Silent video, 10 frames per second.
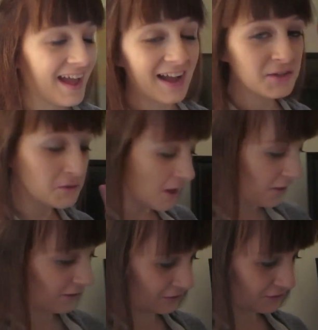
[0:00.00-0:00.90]
I do a lot
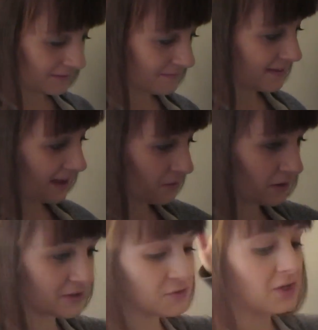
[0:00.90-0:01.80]
of laundry. And
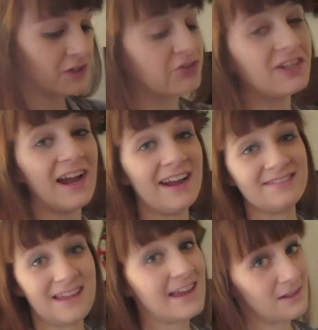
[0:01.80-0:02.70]
when I do laundry, I have
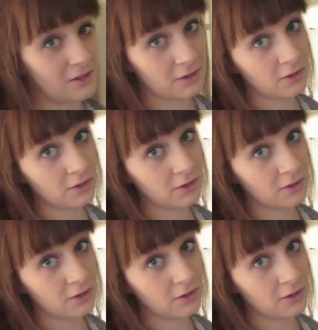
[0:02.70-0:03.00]
to hang a lot of